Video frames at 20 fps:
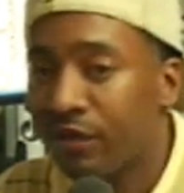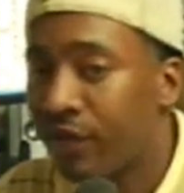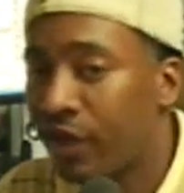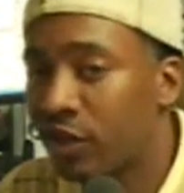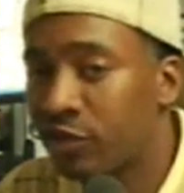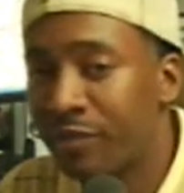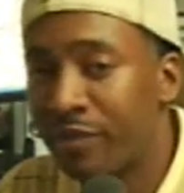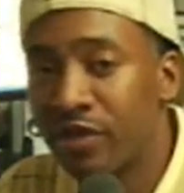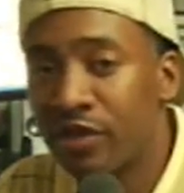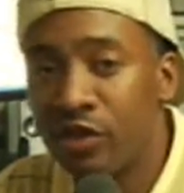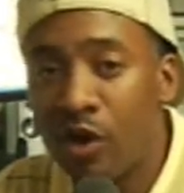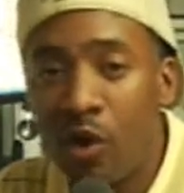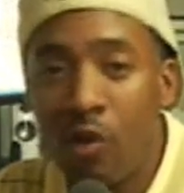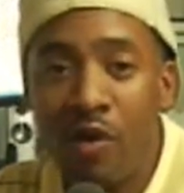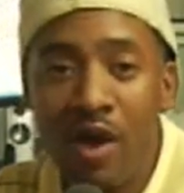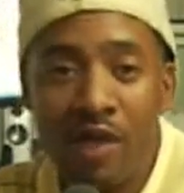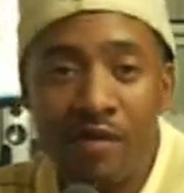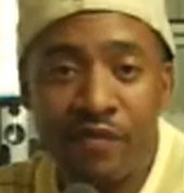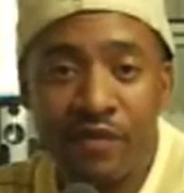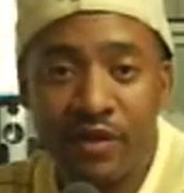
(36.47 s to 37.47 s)
There has been
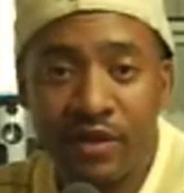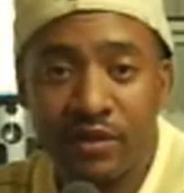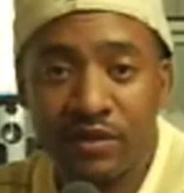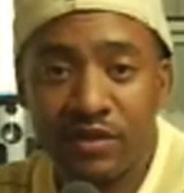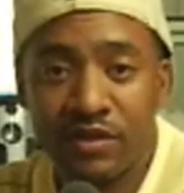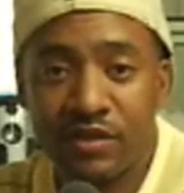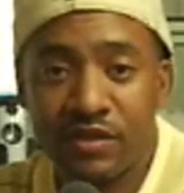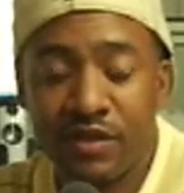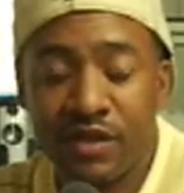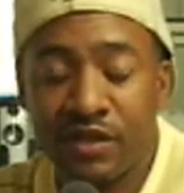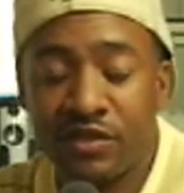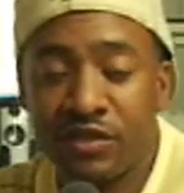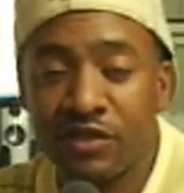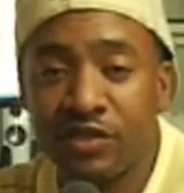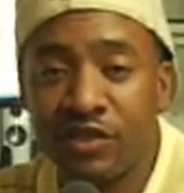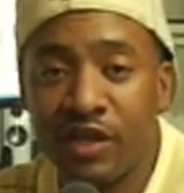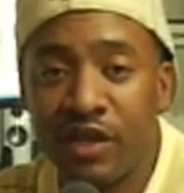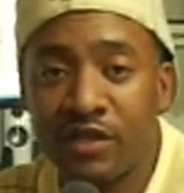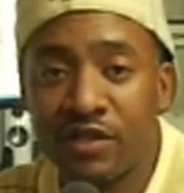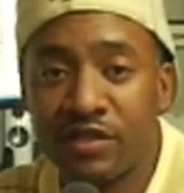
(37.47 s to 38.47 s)
no evidence that
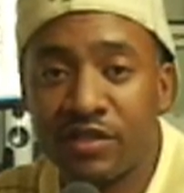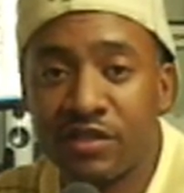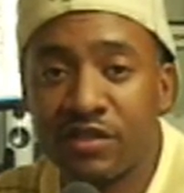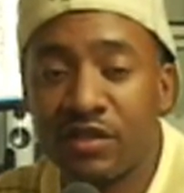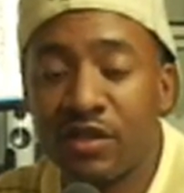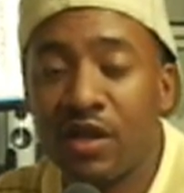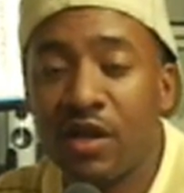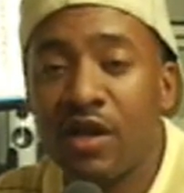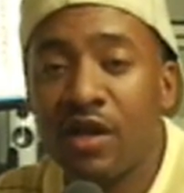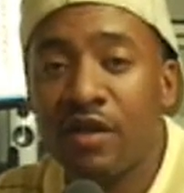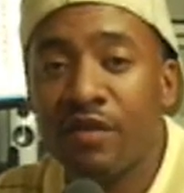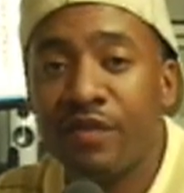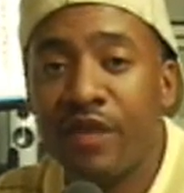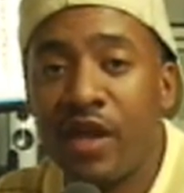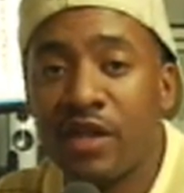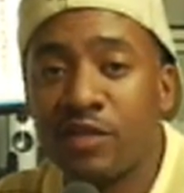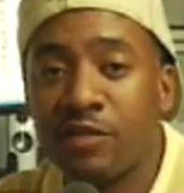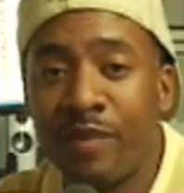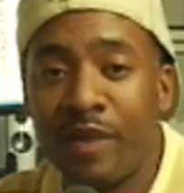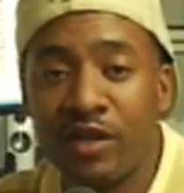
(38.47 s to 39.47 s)
suggests
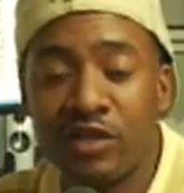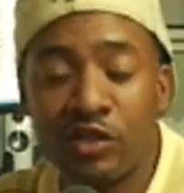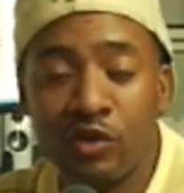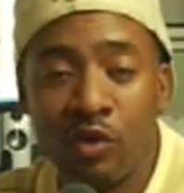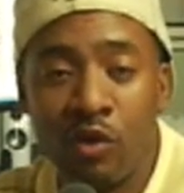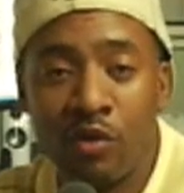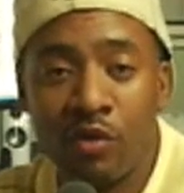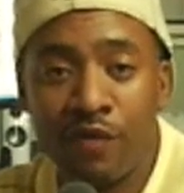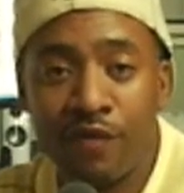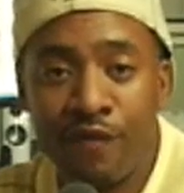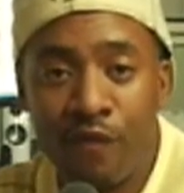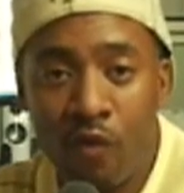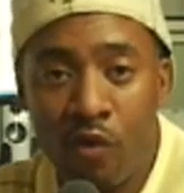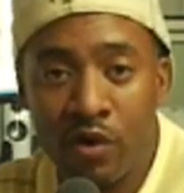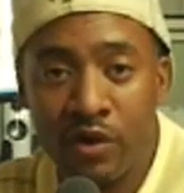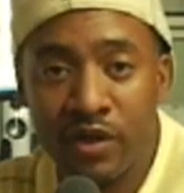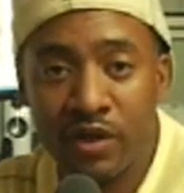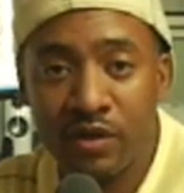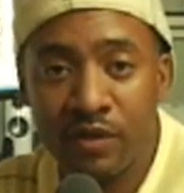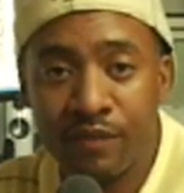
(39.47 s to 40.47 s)
that Special Order
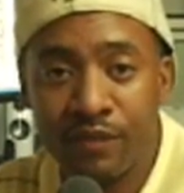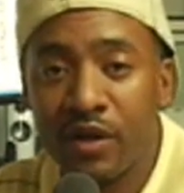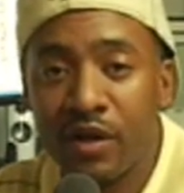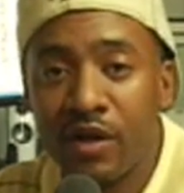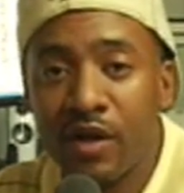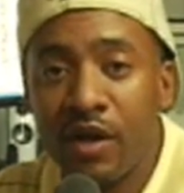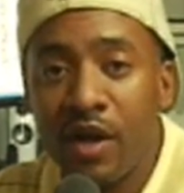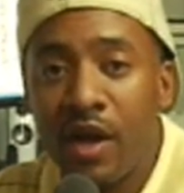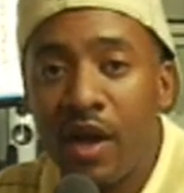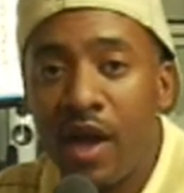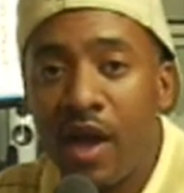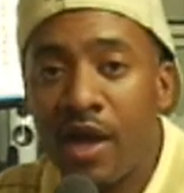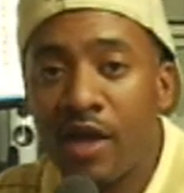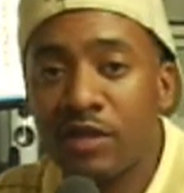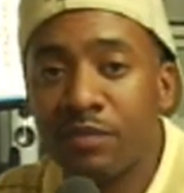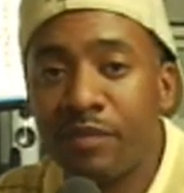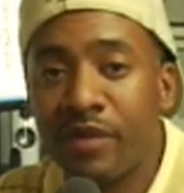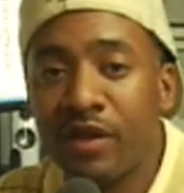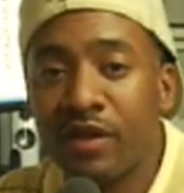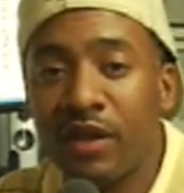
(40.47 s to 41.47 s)
40
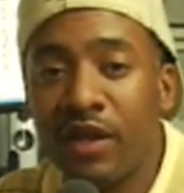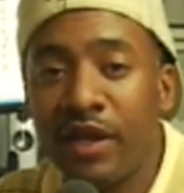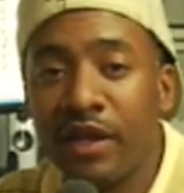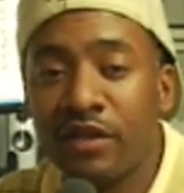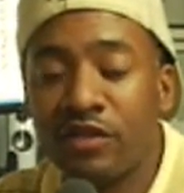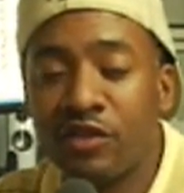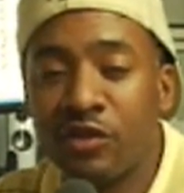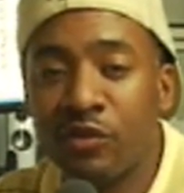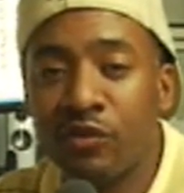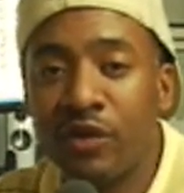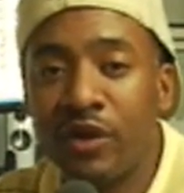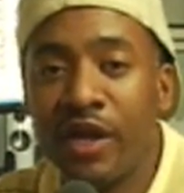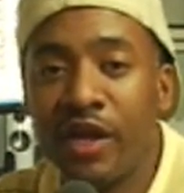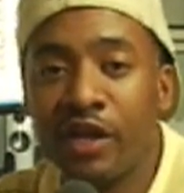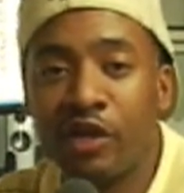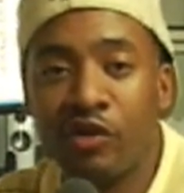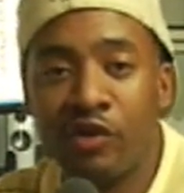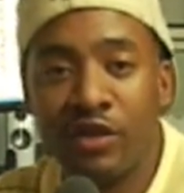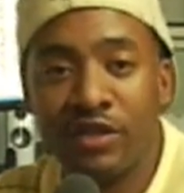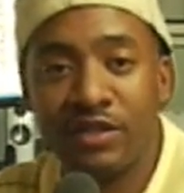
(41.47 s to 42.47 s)
has been linked to
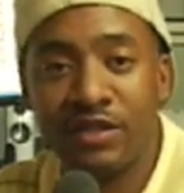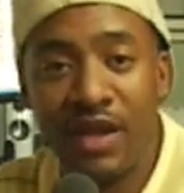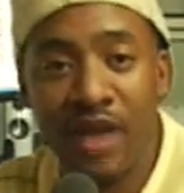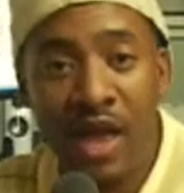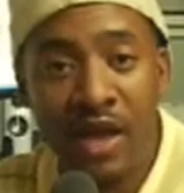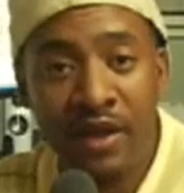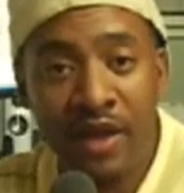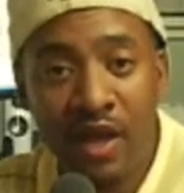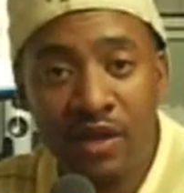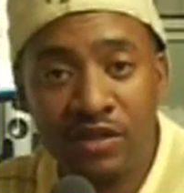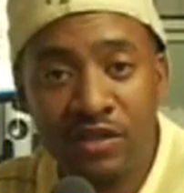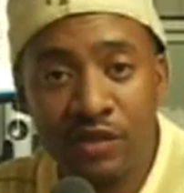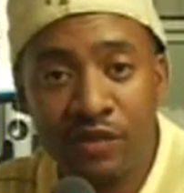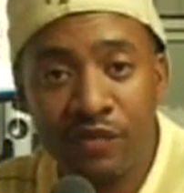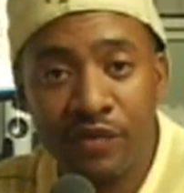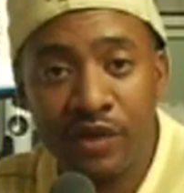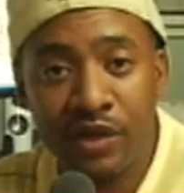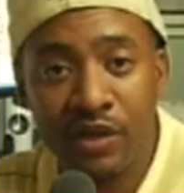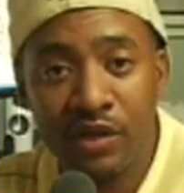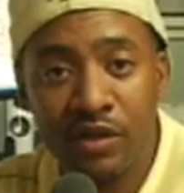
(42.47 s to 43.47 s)
increased gang
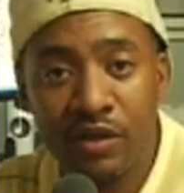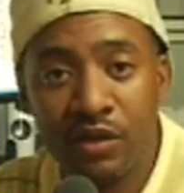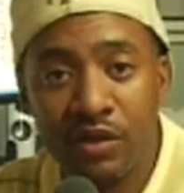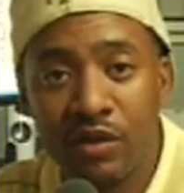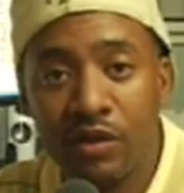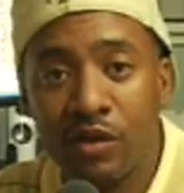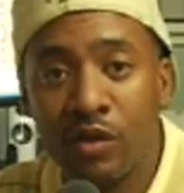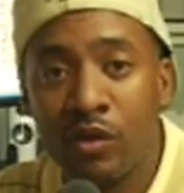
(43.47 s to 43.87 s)
activity